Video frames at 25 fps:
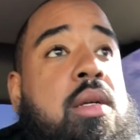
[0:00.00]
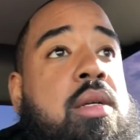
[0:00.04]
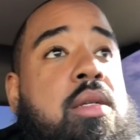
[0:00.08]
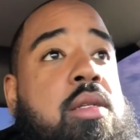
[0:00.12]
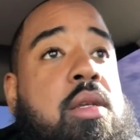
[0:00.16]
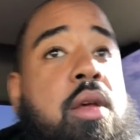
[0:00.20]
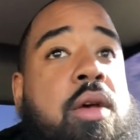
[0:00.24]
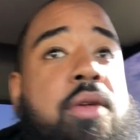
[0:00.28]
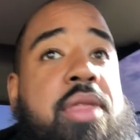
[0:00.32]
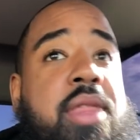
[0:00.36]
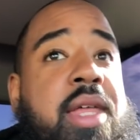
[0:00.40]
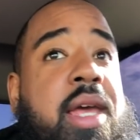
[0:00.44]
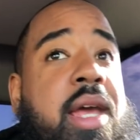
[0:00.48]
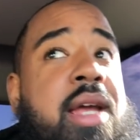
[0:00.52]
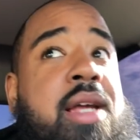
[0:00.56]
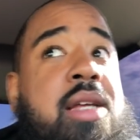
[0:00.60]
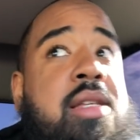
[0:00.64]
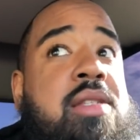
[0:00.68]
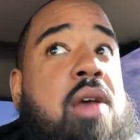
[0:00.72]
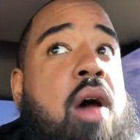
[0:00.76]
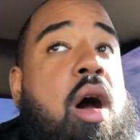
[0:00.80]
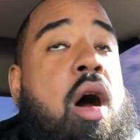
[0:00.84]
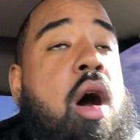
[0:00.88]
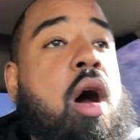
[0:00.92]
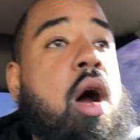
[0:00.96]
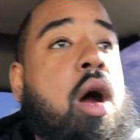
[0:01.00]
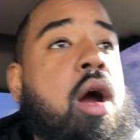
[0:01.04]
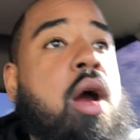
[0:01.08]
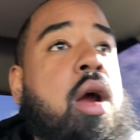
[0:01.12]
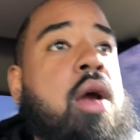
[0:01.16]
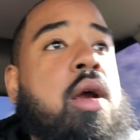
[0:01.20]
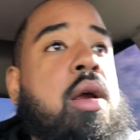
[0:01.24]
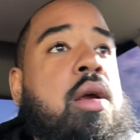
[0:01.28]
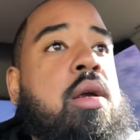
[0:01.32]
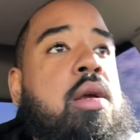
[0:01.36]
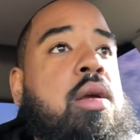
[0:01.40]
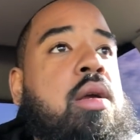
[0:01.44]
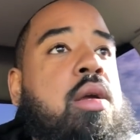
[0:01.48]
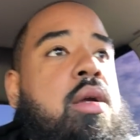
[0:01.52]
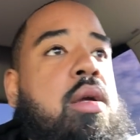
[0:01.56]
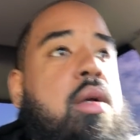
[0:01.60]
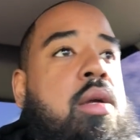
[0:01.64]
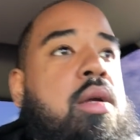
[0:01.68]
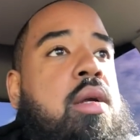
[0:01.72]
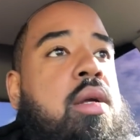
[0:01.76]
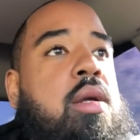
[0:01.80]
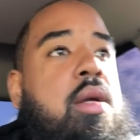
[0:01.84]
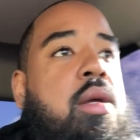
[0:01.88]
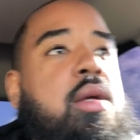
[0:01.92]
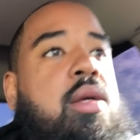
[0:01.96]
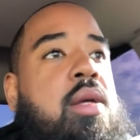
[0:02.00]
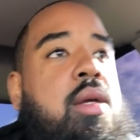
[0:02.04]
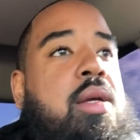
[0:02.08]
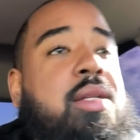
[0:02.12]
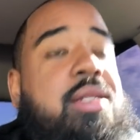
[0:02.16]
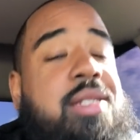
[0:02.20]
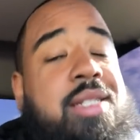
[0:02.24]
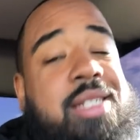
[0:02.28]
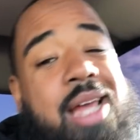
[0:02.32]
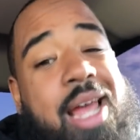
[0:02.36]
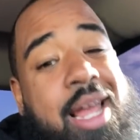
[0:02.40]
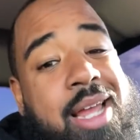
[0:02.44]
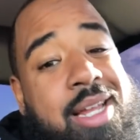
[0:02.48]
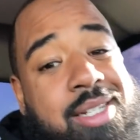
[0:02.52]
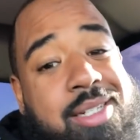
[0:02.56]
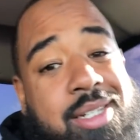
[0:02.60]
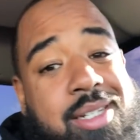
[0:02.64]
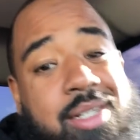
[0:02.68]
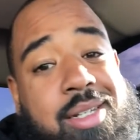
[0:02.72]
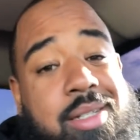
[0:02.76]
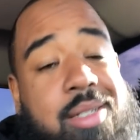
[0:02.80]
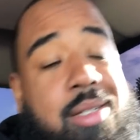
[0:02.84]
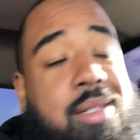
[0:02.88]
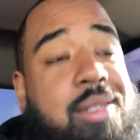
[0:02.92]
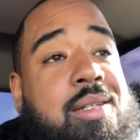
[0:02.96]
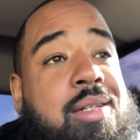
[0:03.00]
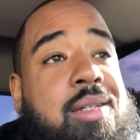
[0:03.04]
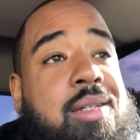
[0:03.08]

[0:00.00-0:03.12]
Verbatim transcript: So things are changing.